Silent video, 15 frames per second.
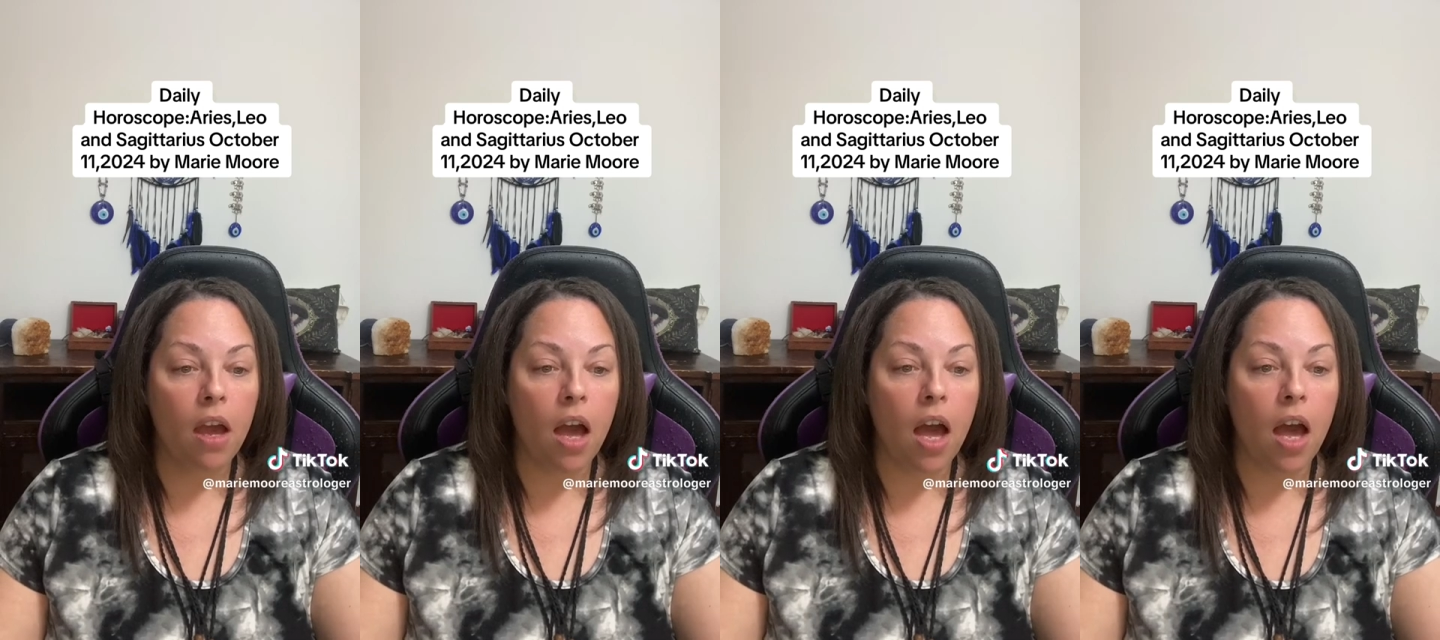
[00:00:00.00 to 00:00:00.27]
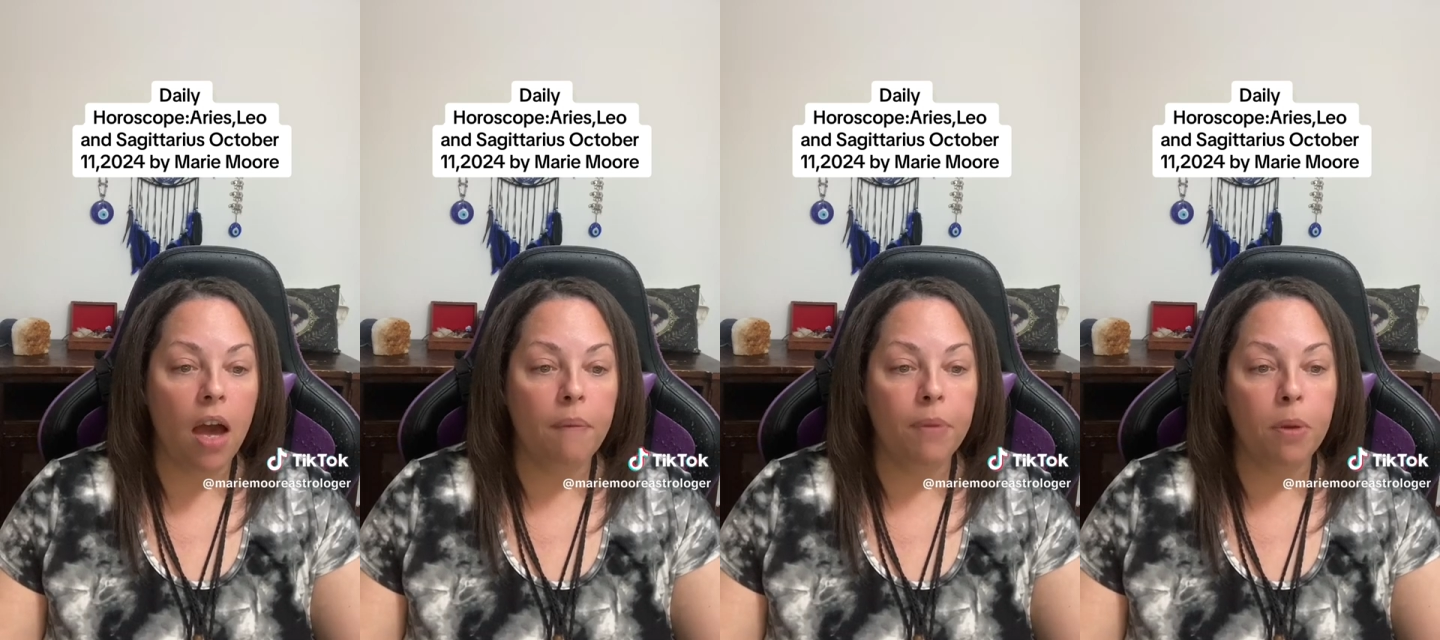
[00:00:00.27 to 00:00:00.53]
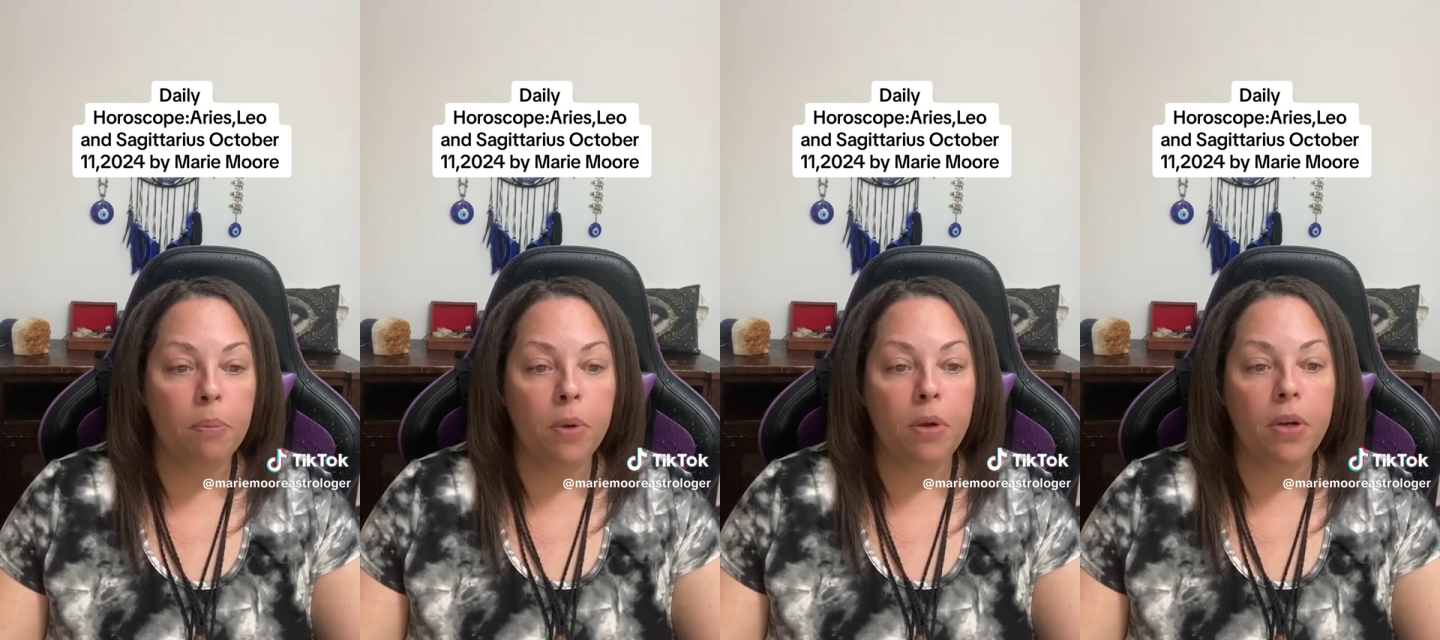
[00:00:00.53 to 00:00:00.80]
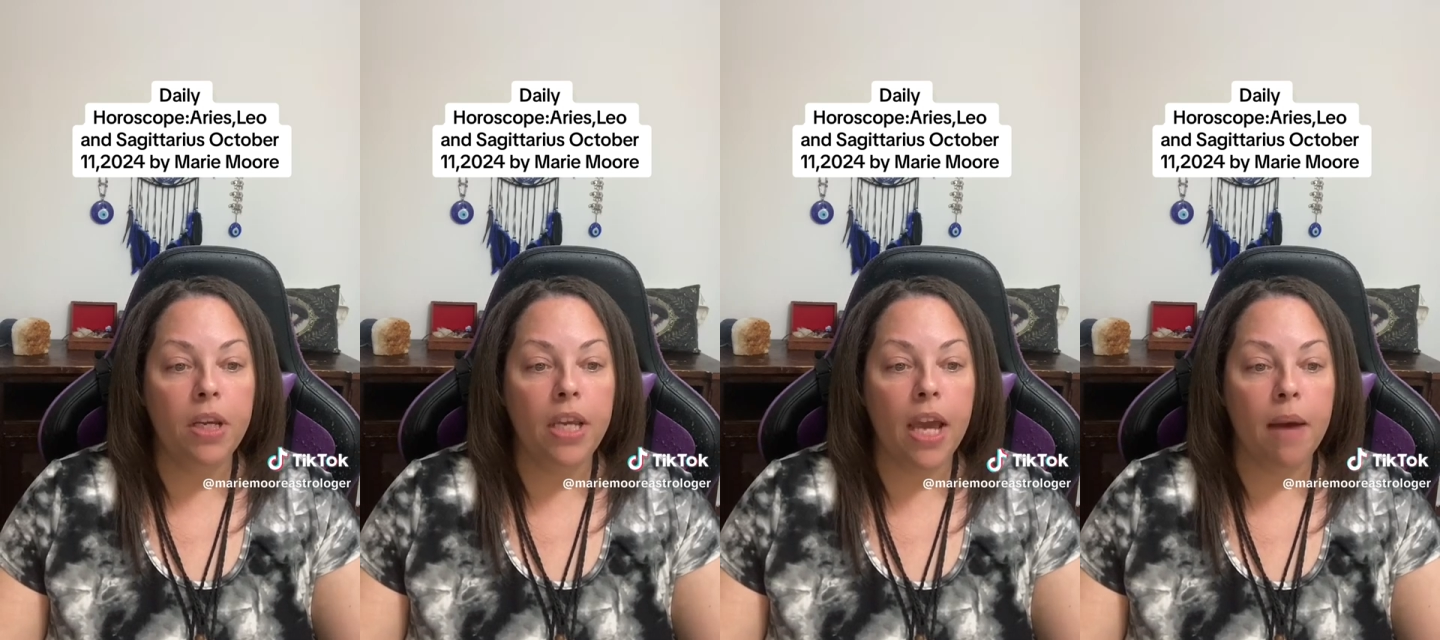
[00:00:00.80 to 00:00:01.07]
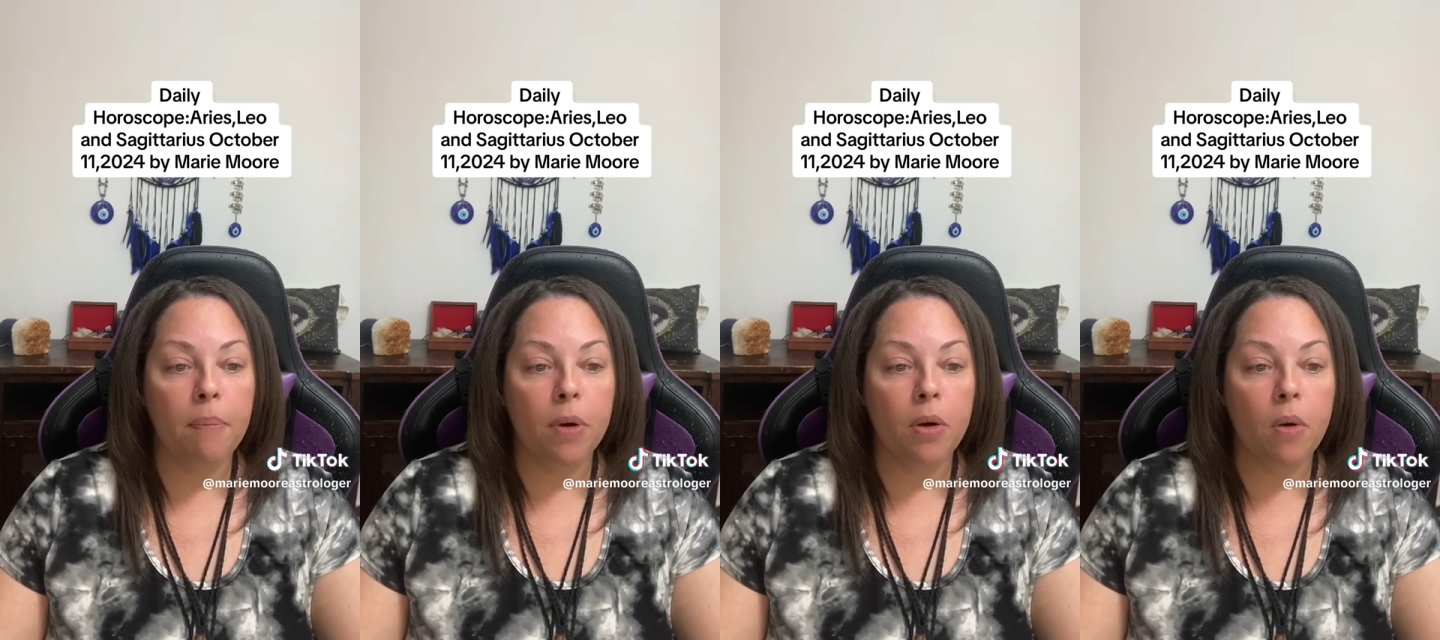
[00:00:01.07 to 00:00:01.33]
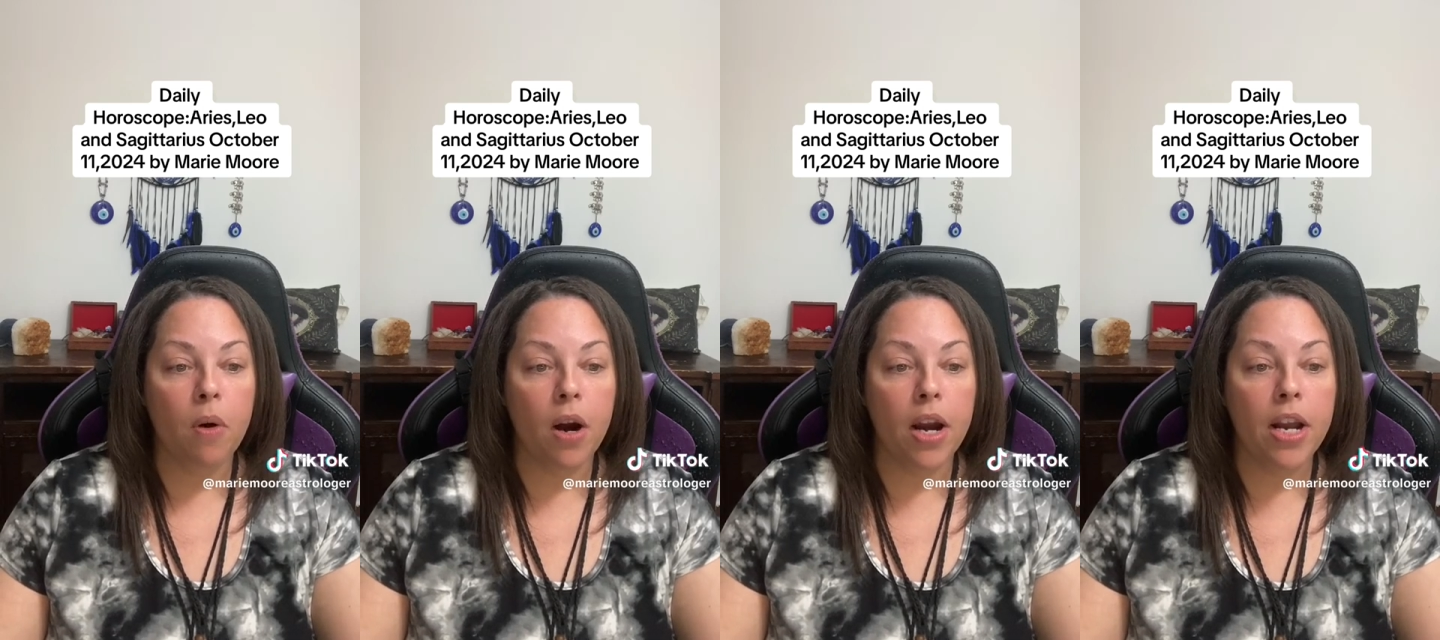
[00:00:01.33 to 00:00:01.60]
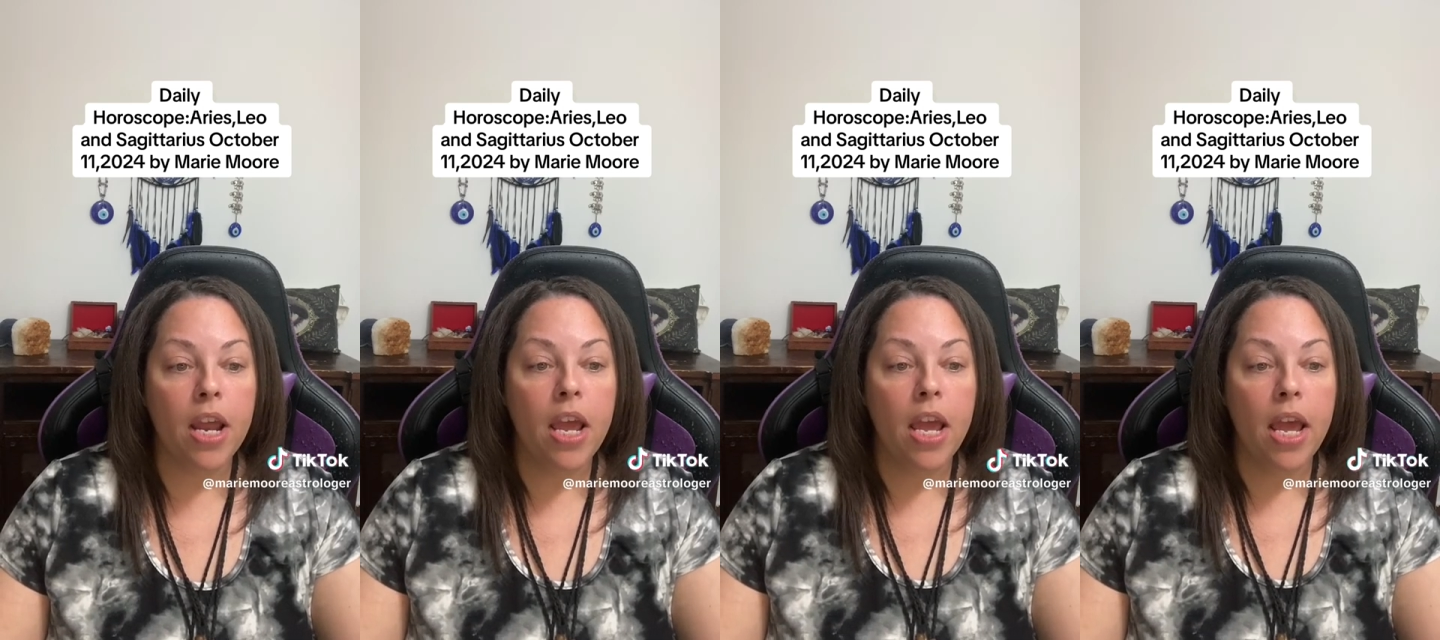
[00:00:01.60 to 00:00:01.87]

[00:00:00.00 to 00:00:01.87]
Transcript: um, the moon in Capricorn